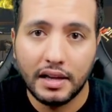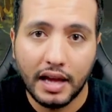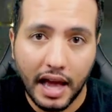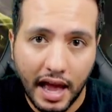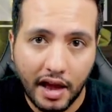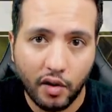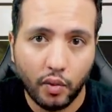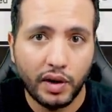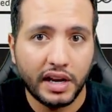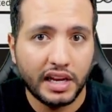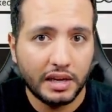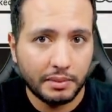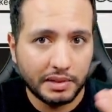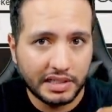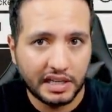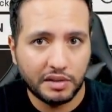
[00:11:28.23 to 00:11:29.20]
And when
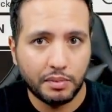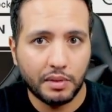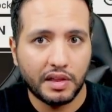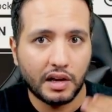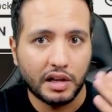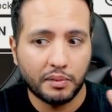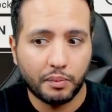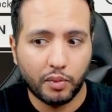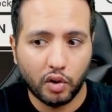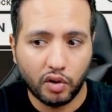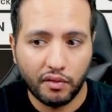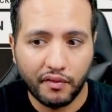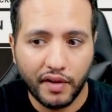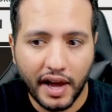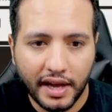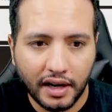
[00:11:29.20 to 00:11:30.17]
enemies hit me, they get proc on
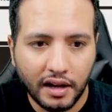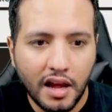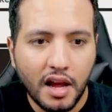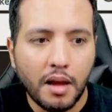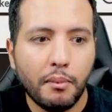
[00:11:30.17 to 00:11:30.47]
viral.